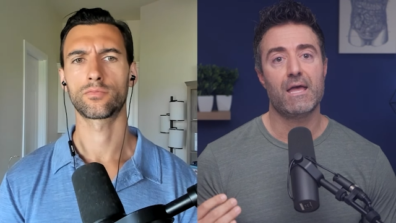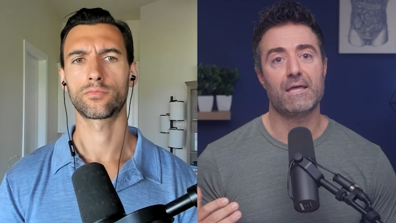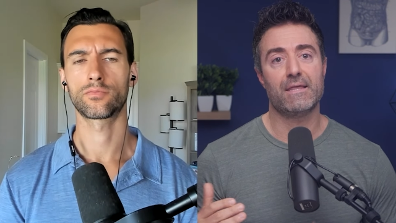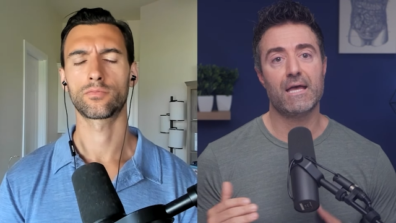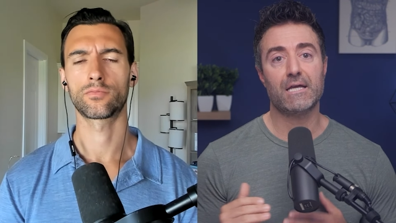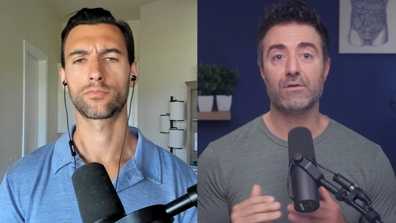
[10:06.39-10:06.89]

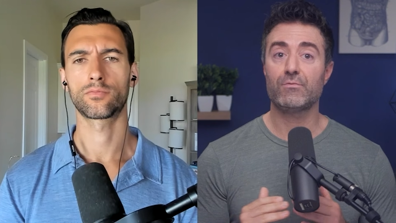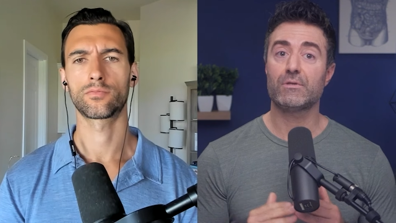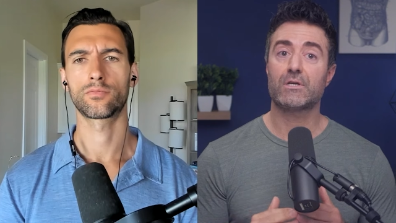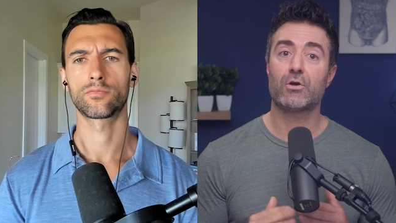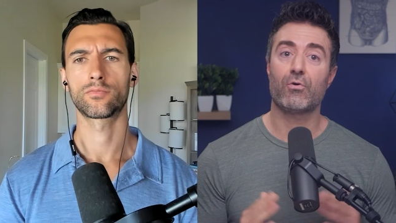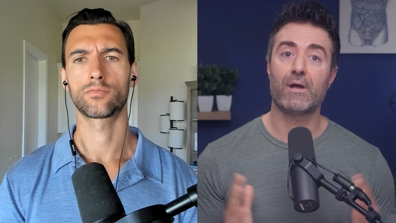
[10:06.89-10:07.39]
Speaker 1: And that can
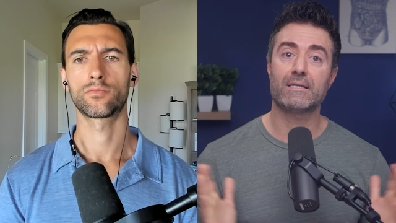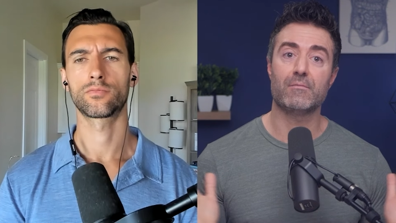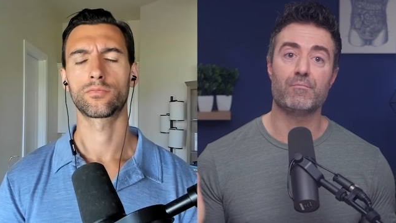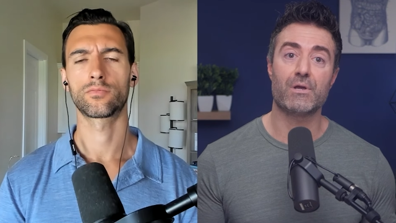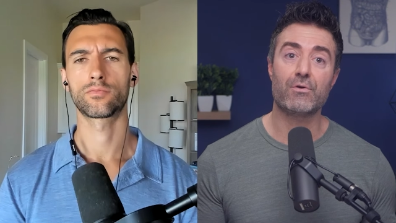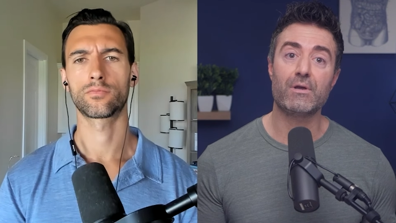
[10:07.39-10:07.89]
really correct a
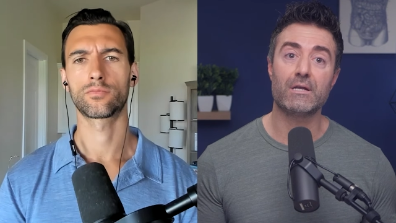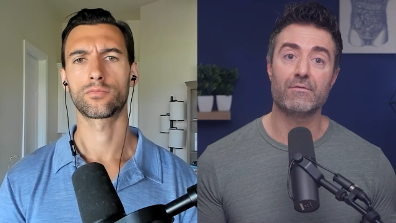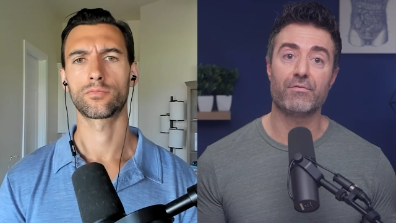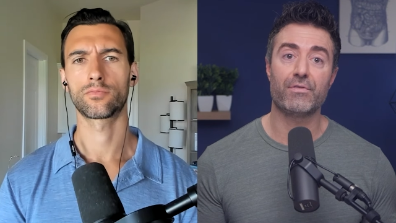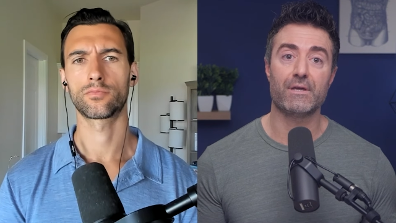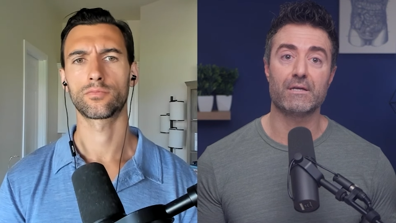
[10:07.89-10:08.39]
myriad
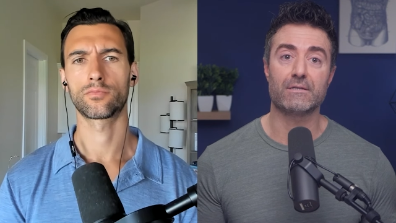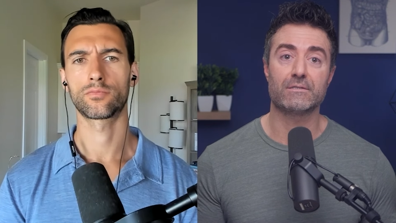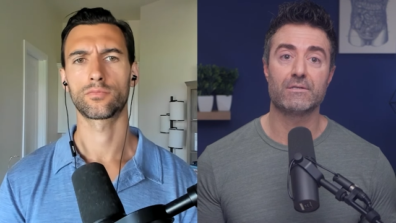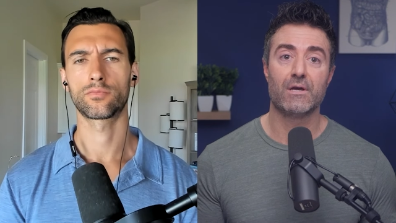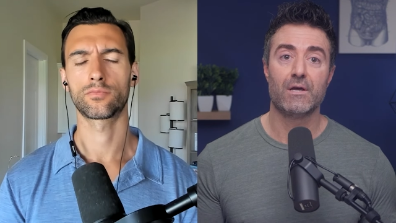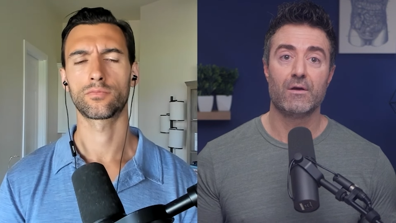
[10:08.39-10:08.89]
of
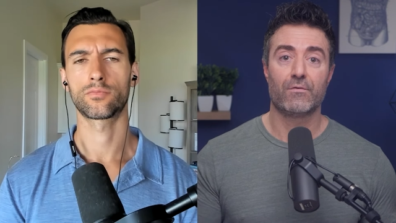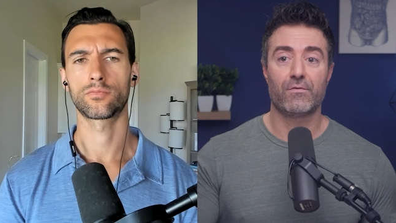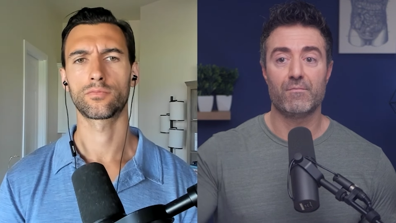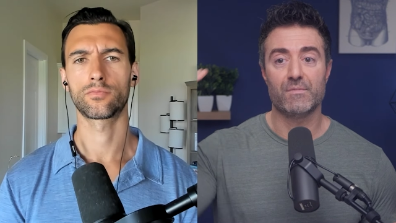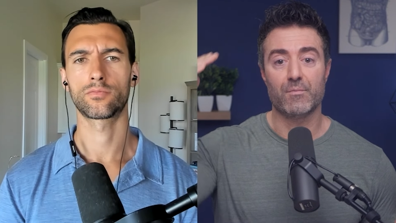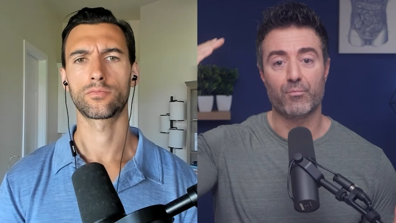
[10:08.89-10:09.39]
things
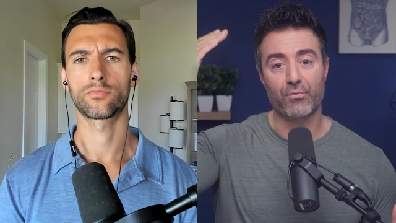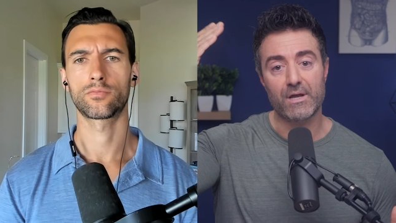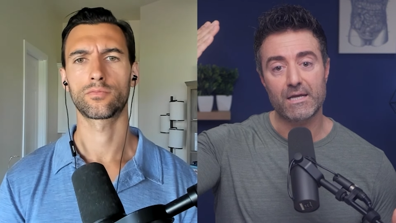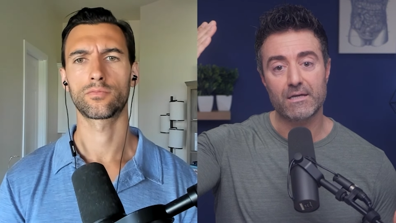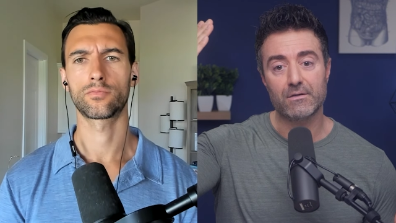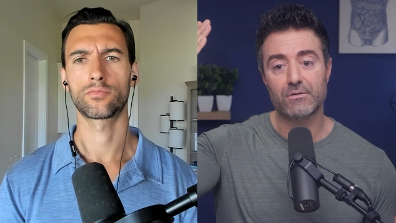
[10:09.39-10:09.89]
from the
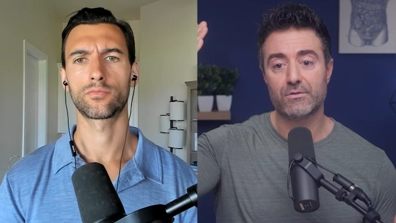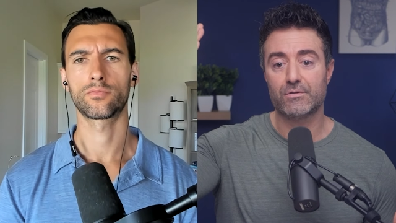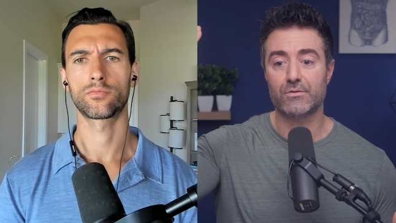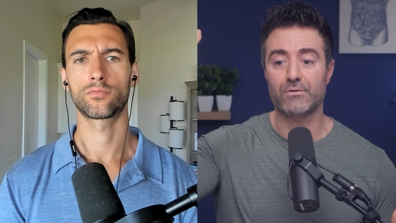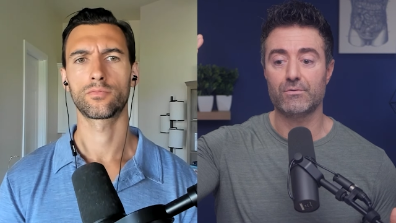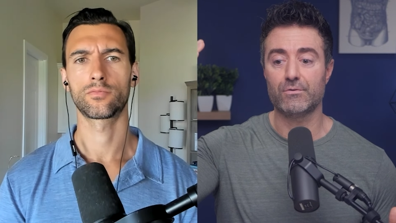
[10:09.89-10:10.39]
brain
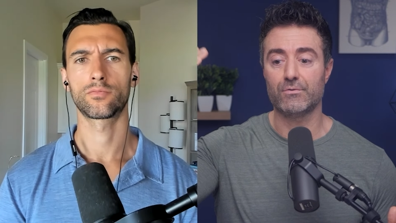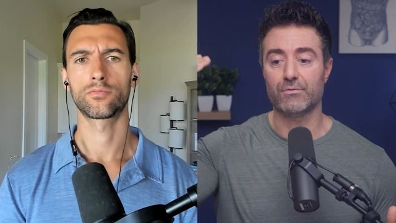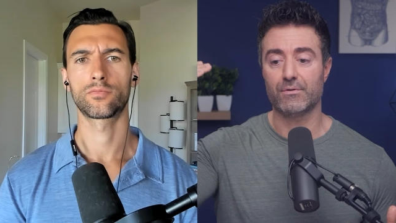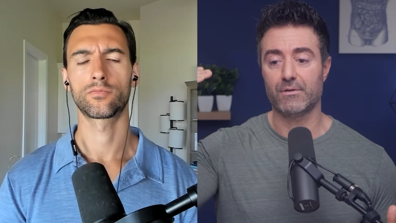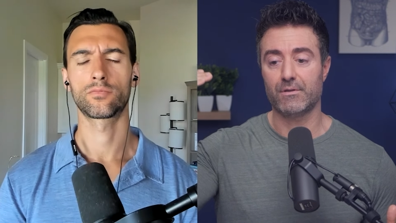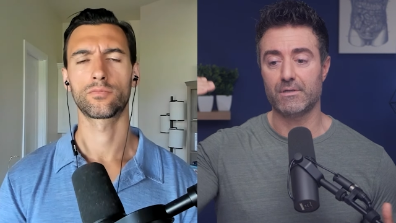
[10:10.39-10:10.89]

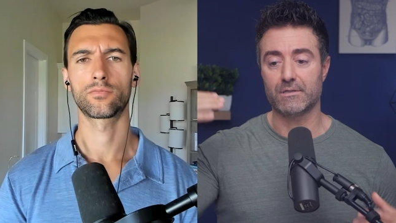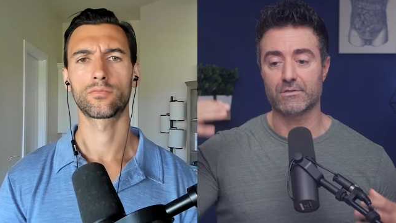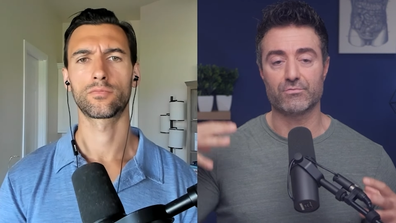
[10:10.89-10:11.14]
to the